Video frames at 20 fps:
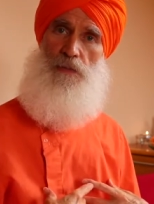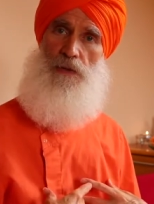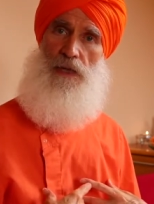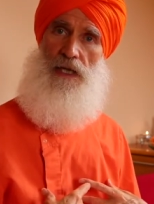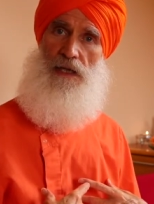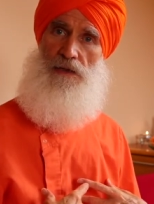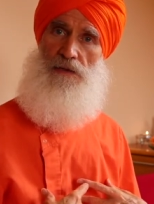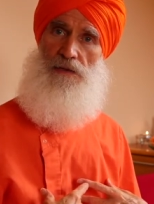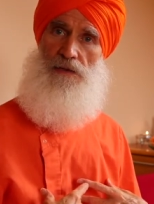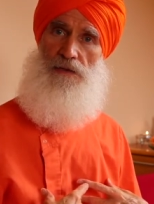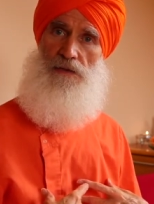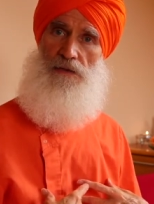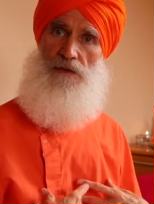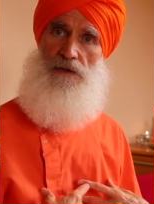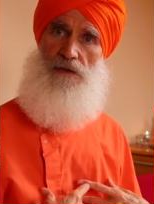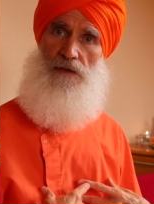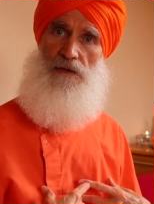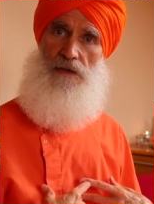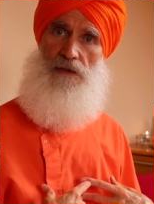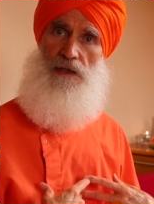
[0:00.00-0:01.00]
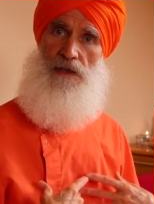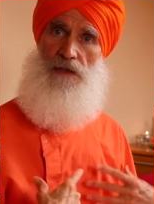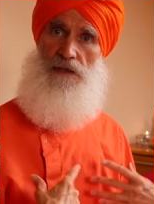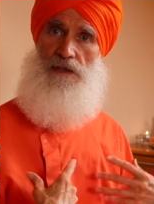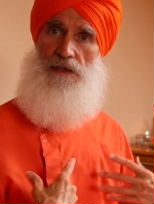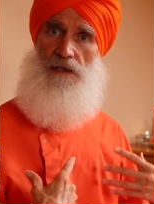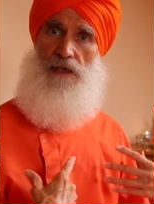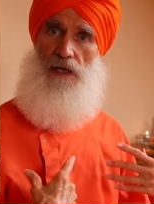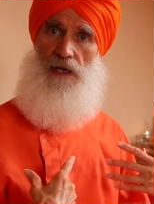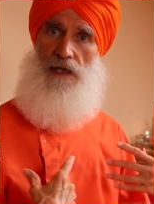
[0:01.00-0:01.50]
paint
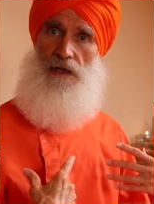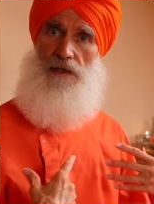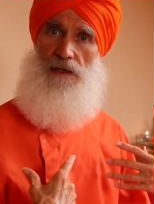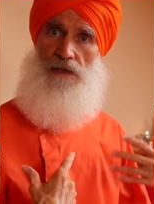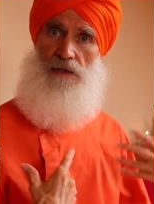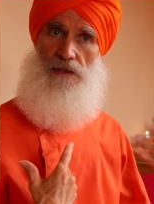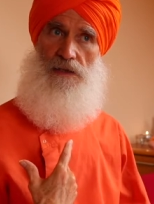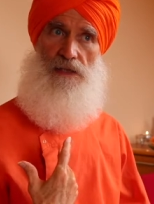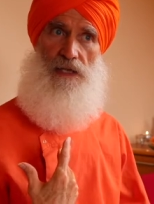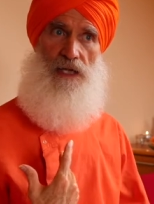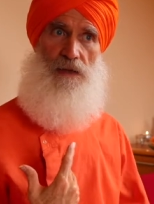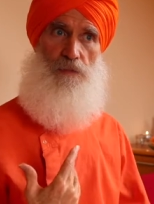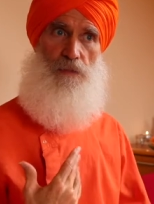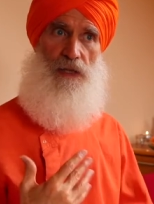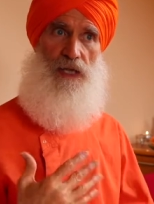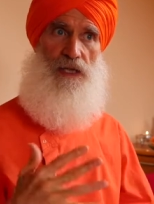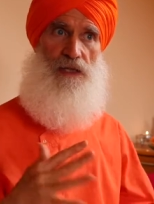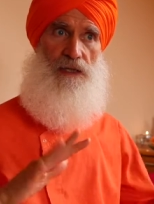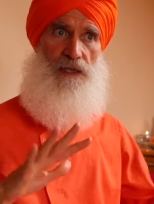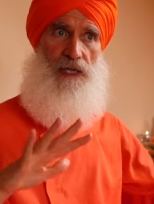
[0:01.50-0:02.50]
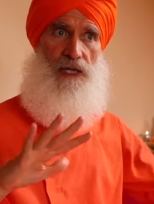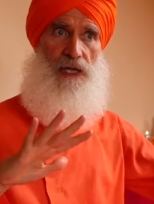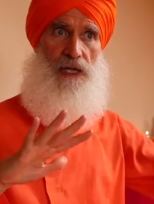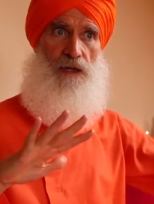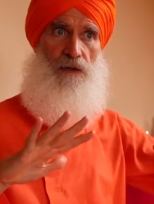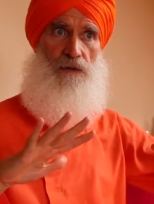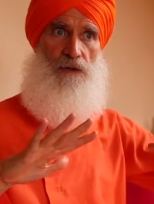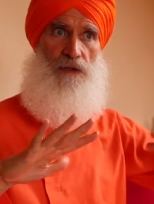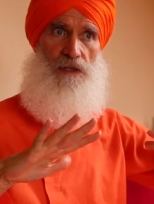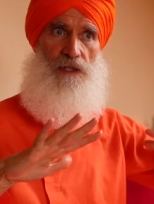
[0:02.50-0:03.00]
inside and the same paint
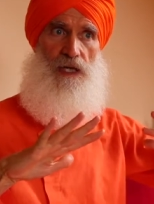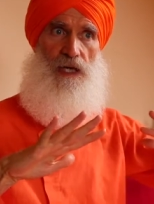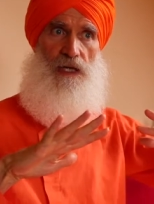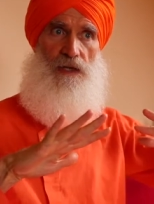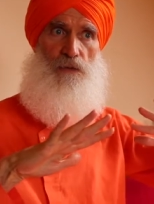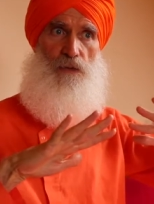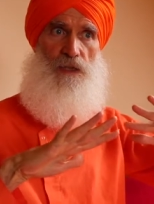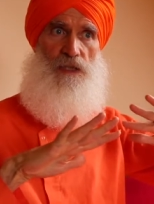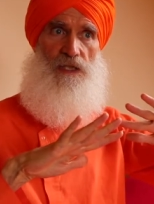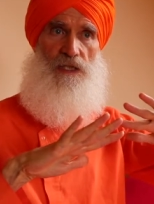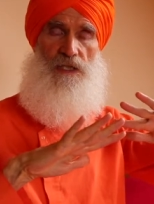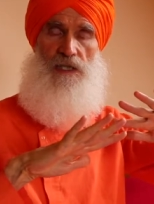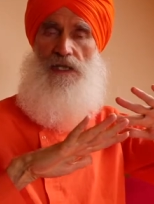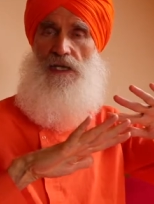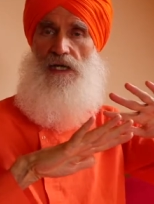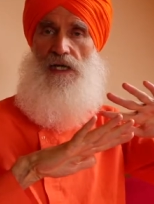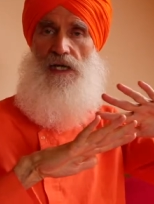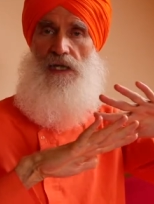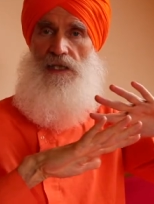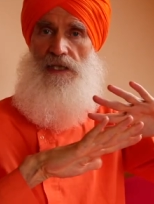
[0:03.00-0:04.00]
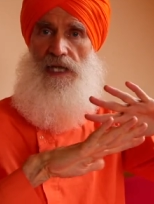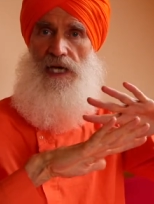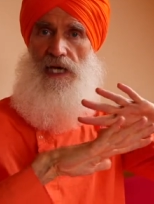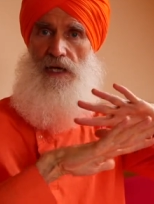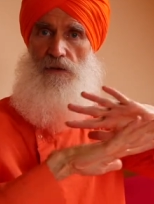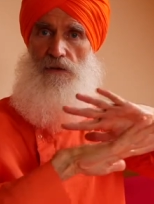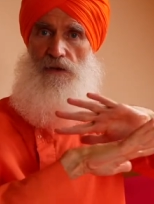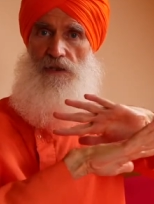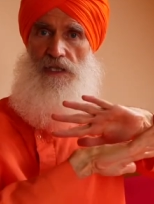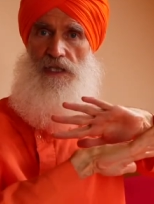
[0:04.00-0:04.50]
outside, which is,
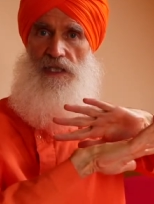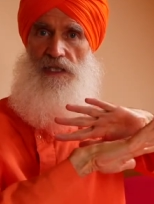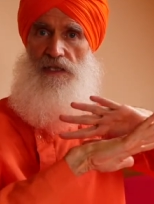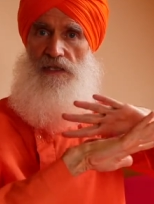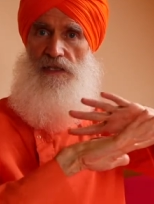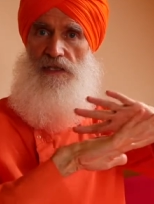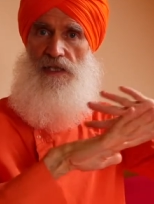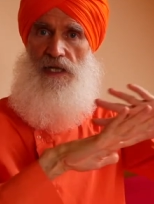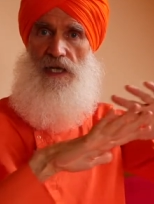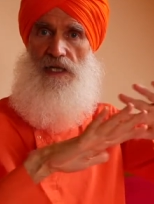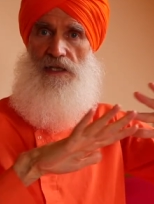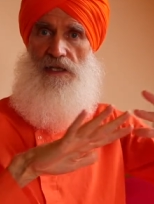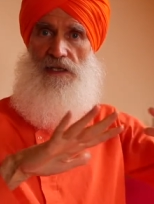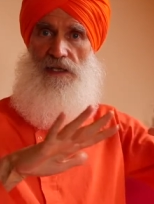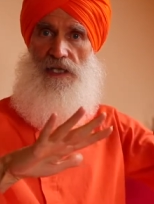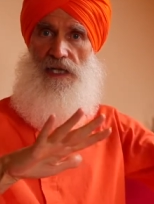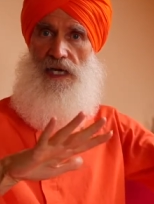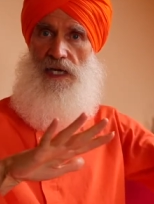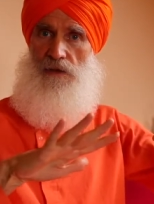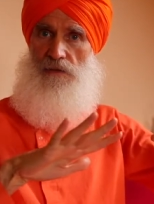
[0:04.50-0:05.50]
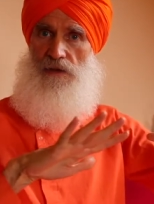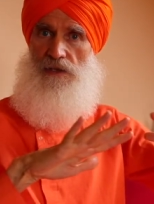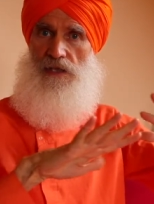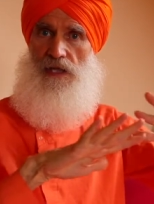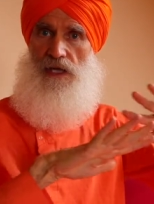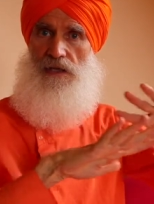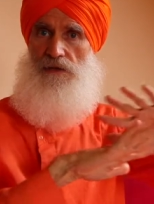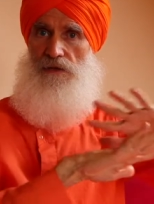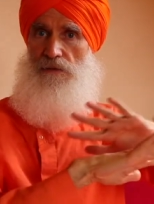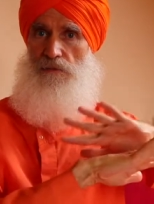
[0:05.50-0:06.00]
allows the inside and the
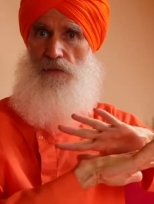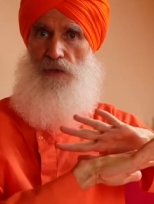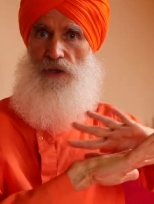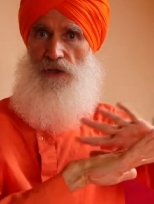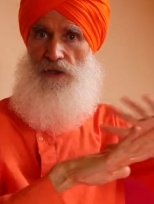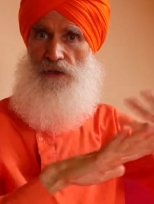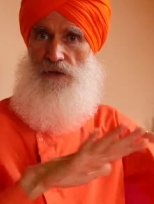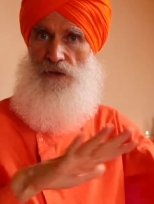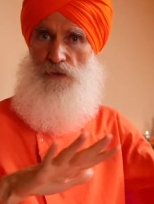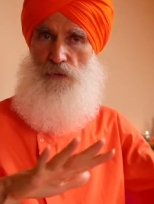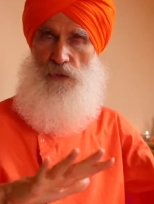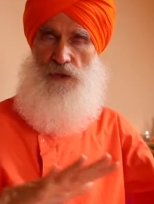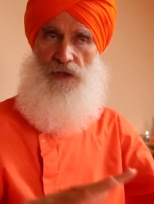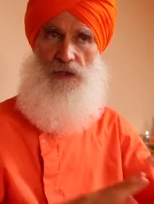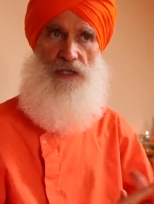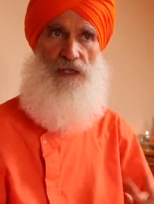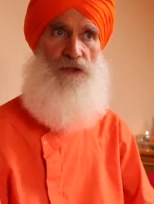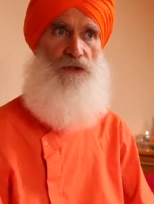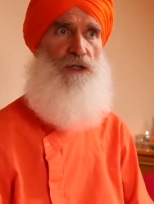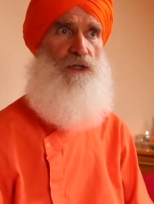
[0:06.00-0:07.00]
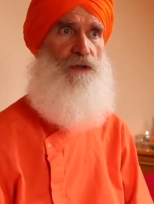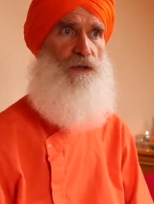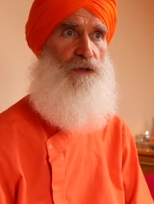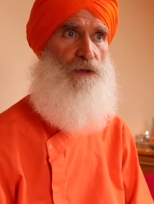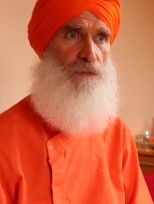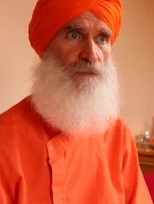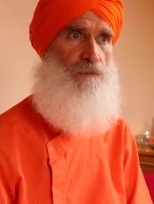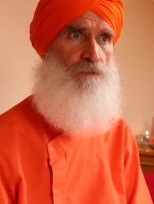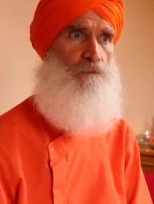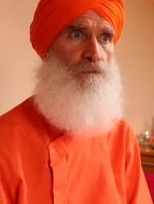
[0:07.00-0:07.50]
outside to merge with each other.